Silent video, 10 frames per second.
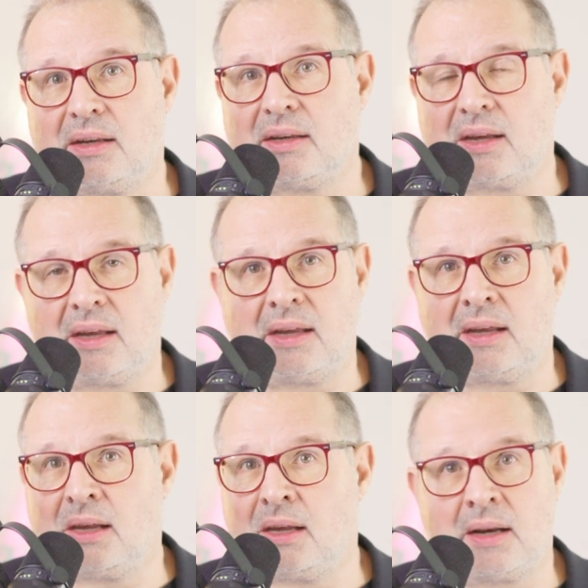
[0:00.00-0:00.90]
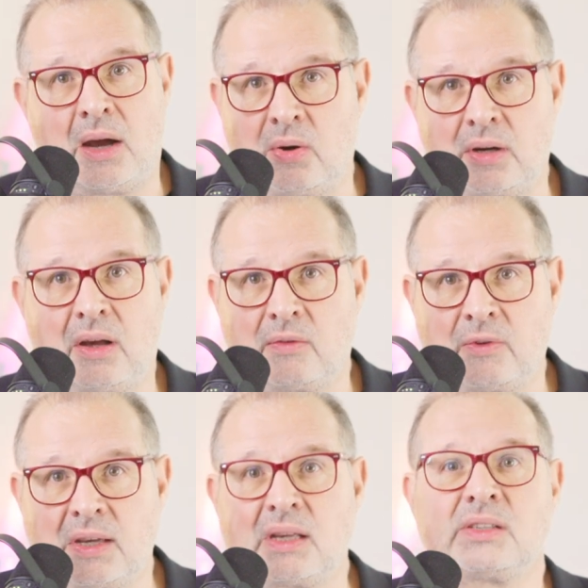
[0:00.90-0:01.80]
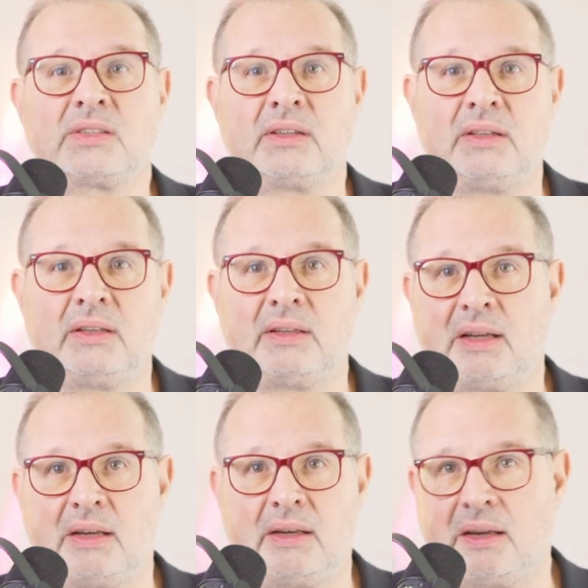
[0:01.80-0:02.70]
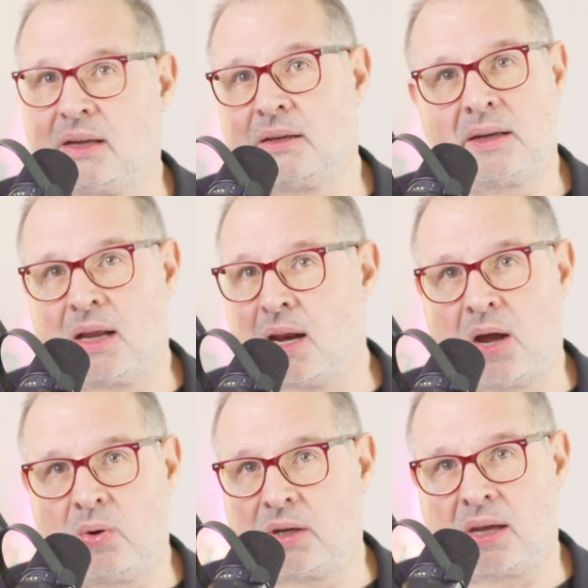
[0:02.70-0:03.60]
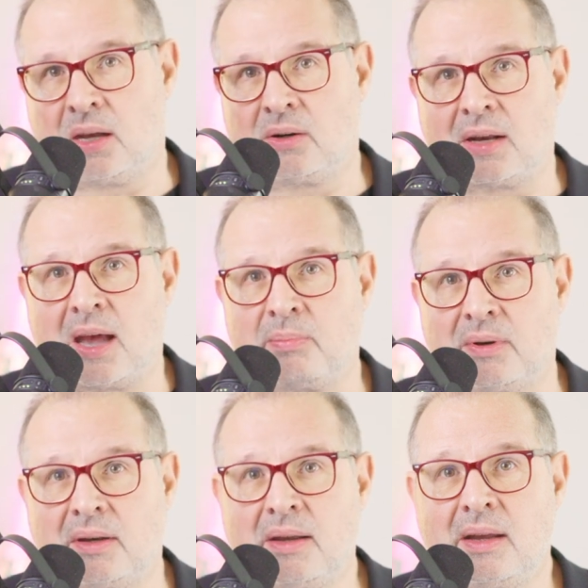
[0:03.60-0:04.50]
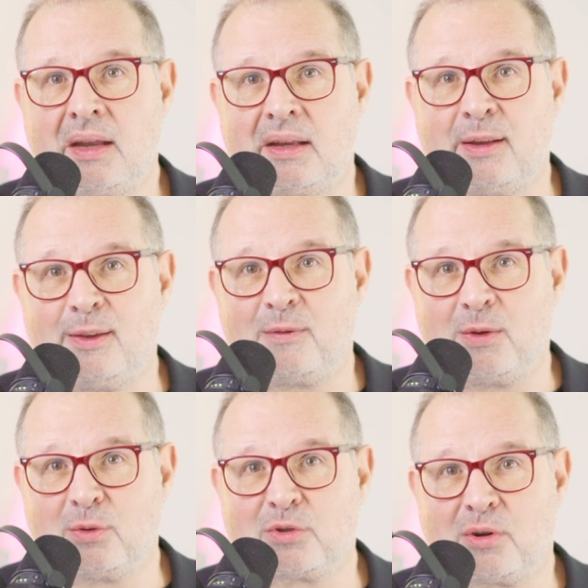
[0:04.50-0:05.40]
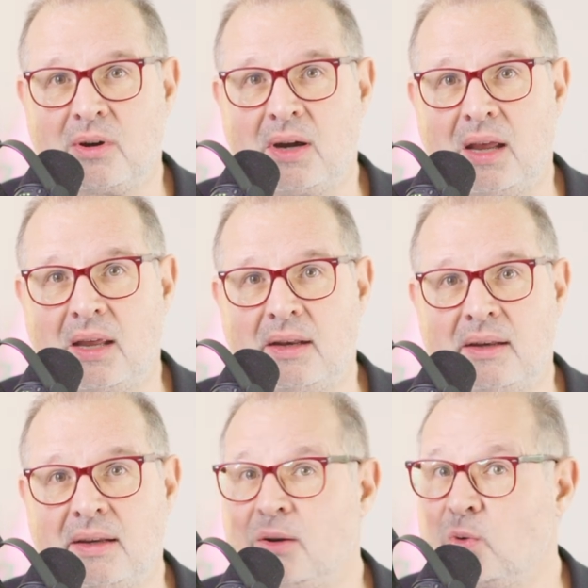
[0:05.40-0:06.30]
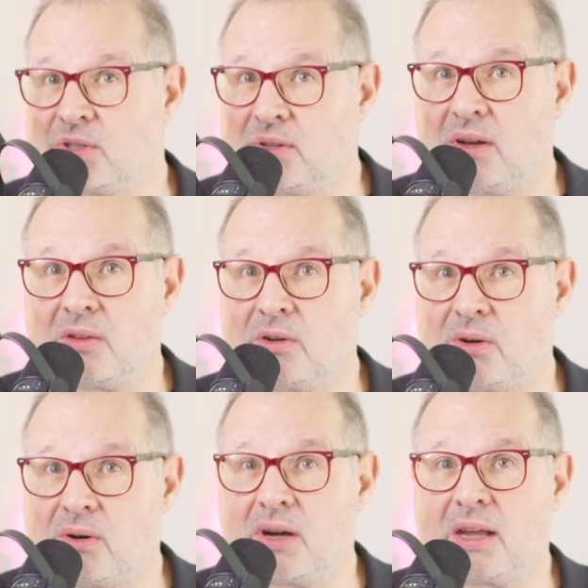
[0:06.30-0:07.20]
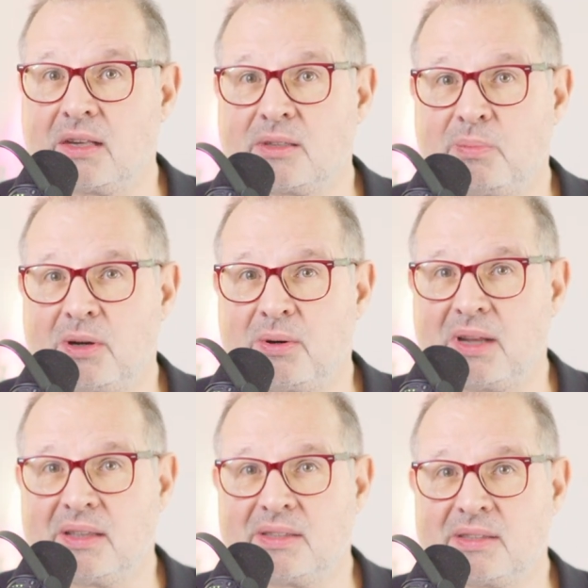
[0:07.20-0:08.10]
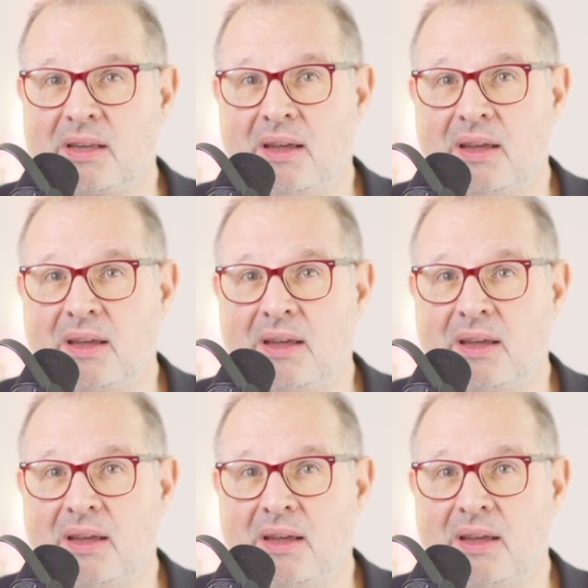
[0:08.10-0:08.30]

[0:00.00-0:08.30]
uh, and how it got fixed, and and and how it cannot happen in the future. And it was another learning experience.